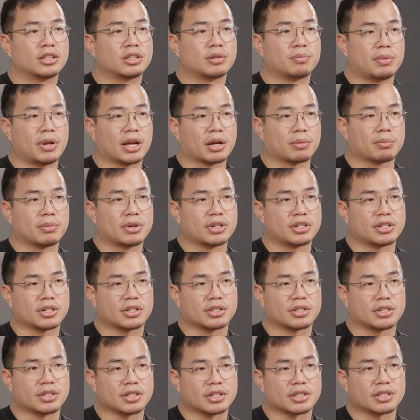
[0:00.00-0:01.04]
the Blackmagic
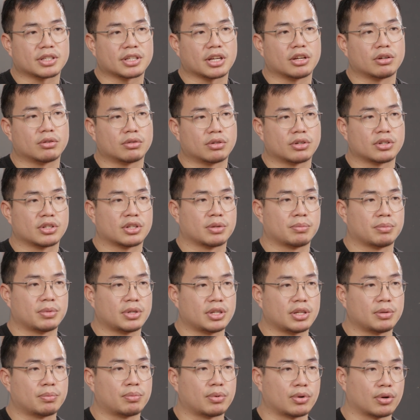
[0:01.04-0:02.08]
6K Ursa
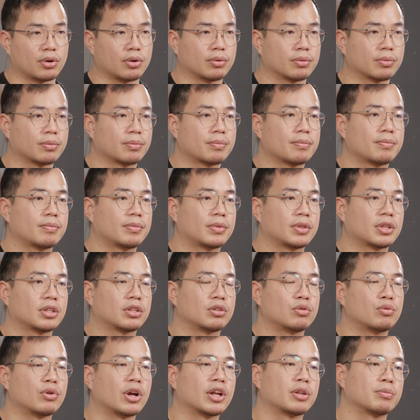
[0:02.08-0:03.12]
Mini Pro,
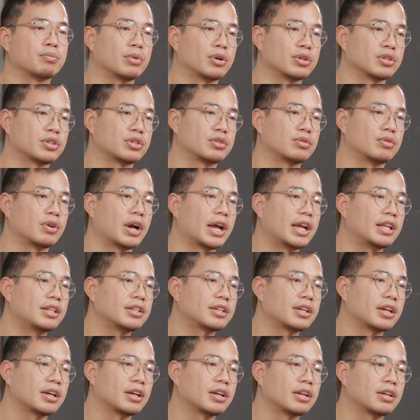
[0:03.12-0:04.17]
the Red Monstro
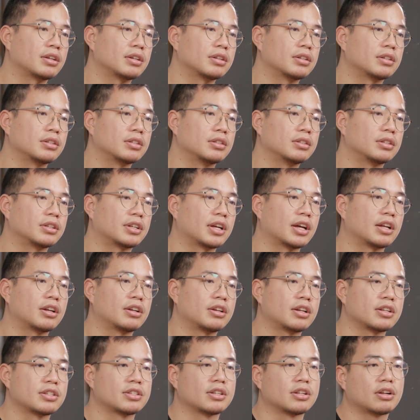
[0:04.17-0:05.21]
8K,
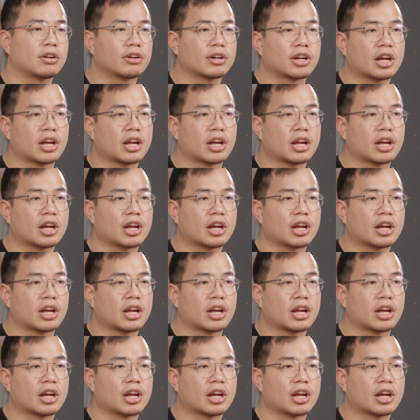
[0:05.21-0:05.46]
Canon SLR